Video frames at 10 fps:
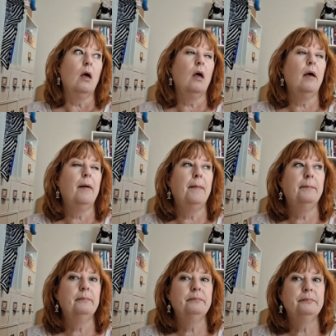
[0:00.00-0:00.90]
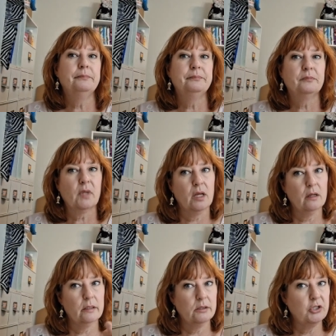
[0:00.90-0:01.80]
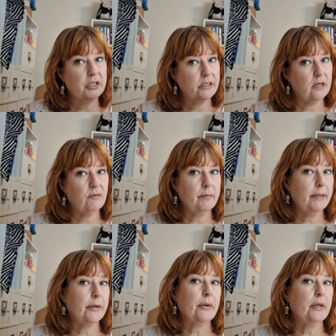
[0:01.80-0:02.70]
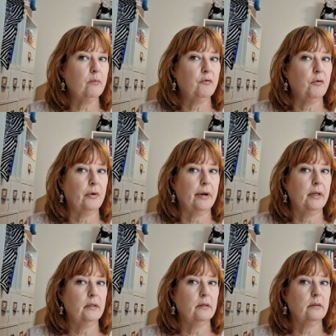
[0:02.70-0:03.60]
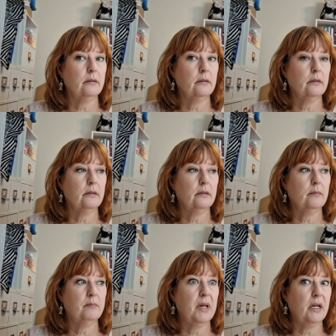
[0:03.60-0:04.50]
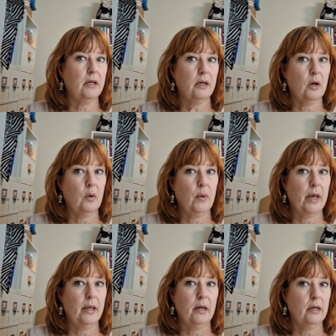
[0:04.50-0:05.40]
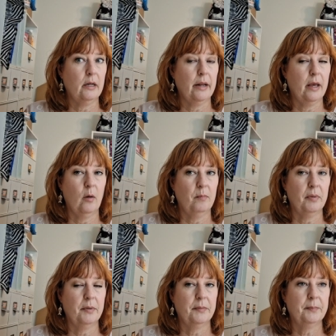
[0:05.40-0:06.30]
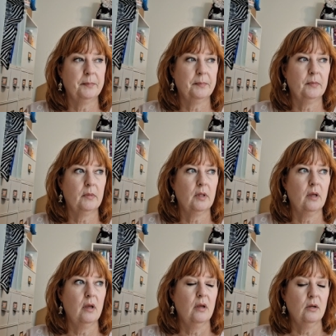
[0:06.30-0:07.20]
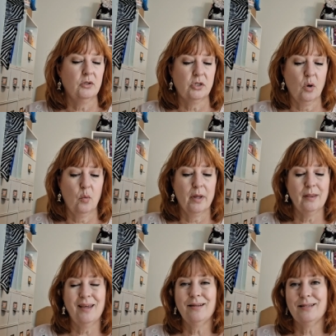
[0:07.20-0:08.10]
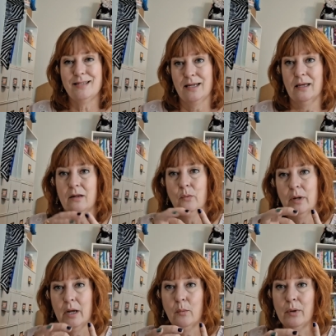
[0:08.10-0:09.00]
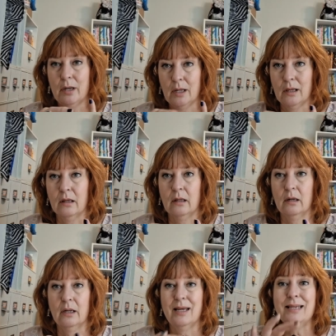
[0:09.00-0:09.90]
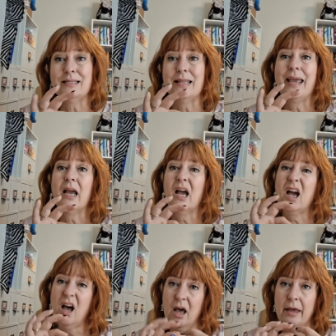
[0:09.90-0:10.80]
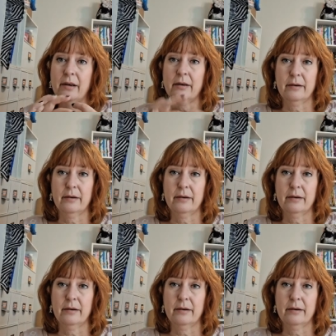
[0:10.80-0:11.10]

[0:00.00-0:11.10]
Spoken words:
And she had given me cream for it, but it didn't go away and it didn't help. So what they did when I went in is they cut